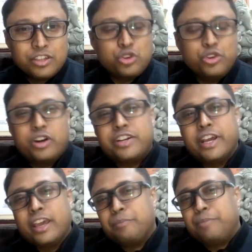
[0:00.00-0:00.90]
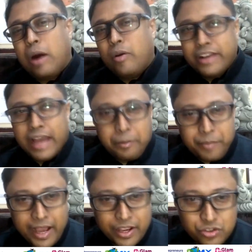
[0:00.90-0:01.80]
So you're taking power nap
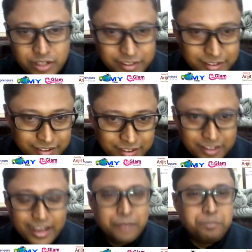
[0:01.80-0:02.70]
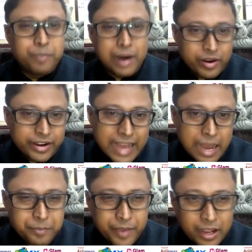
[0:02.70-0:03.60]
actually, and power
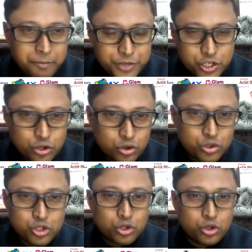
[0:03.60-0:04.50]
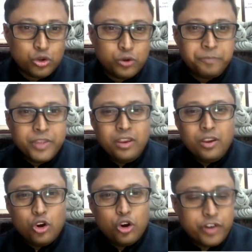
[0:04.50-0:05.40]
nap helps you to
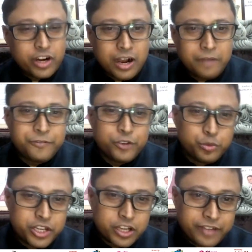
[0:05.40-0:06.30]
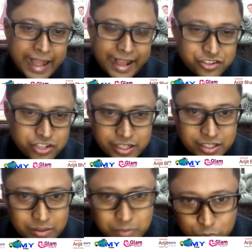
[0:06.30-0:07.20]
overcome few bit of
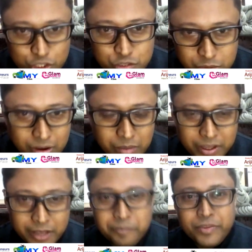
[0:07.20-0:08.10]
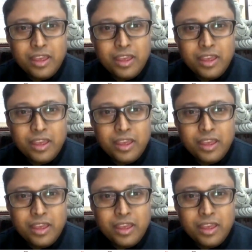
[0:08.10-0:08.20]
anxiety, most probably.